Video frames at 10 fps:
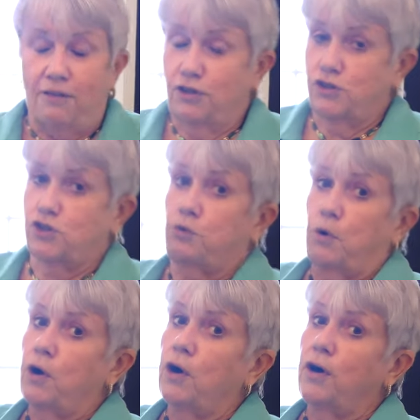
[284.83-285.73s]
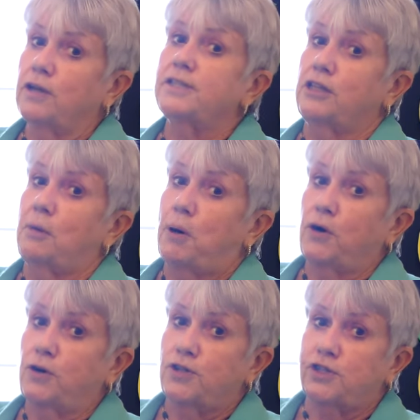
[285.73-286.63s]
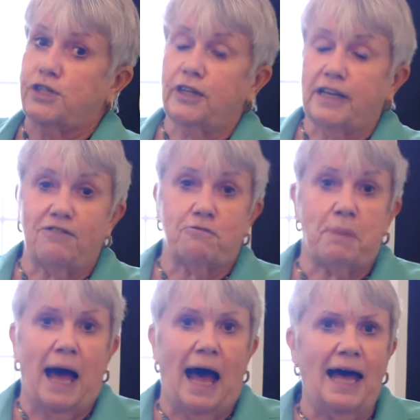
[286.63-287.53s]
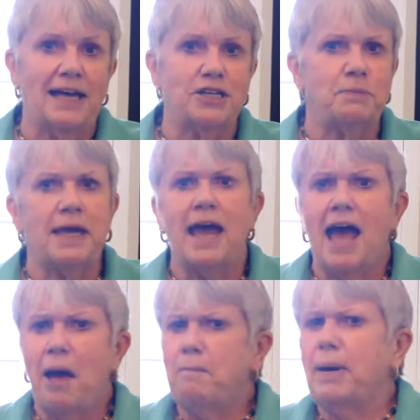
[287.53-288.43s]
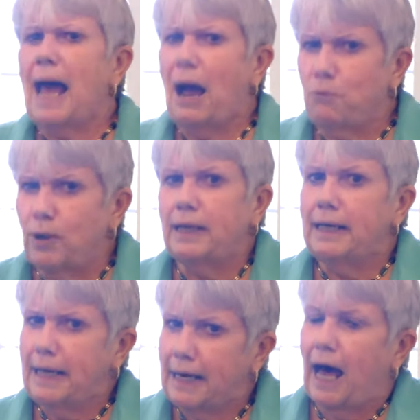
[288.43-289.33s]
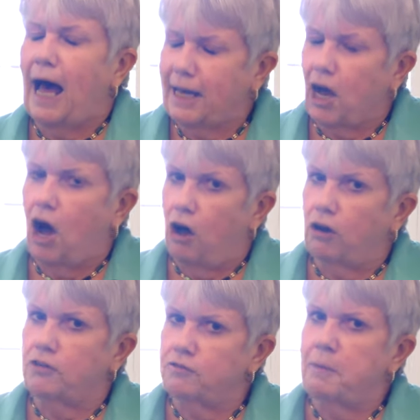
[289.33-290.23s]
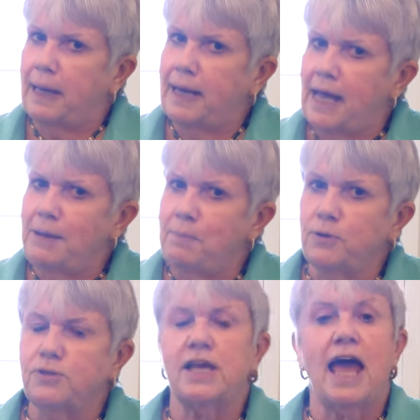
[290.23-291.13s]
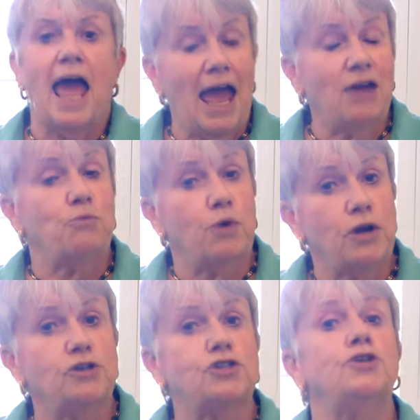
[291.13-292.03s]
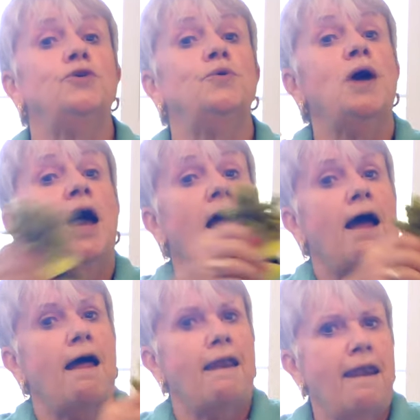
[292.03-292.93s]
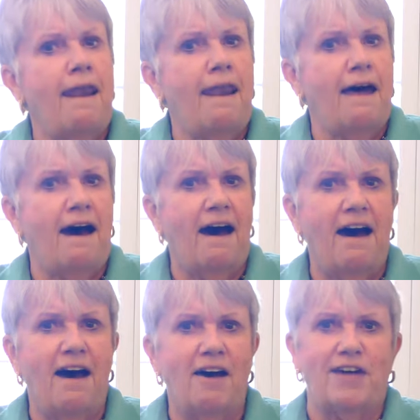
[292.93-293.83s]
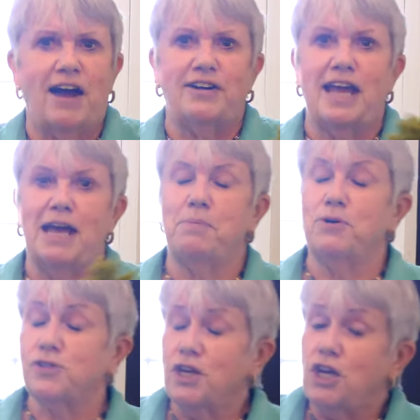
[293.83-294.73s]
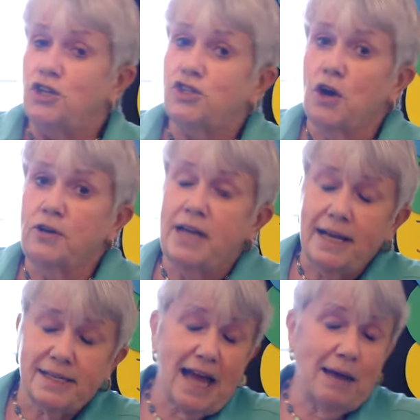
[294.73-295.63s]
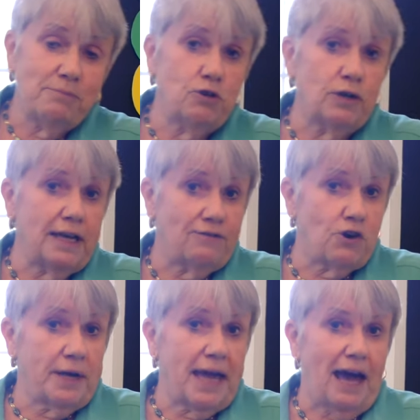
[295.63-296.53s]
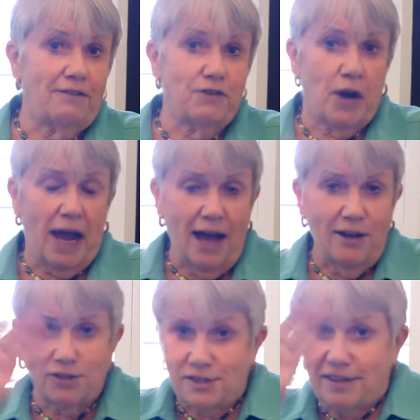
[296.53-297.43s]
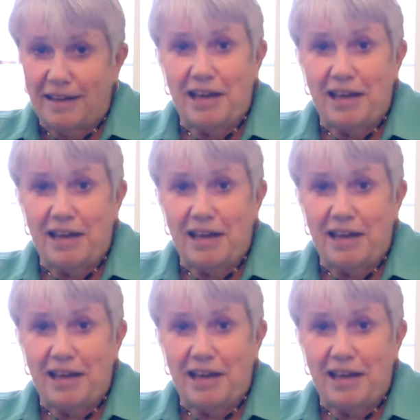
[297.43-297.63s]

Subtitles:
The squirrels and the birds still live behind me, but I really like all of my neighbors, and we're to love our neighbors. So next time you leave going out of your house,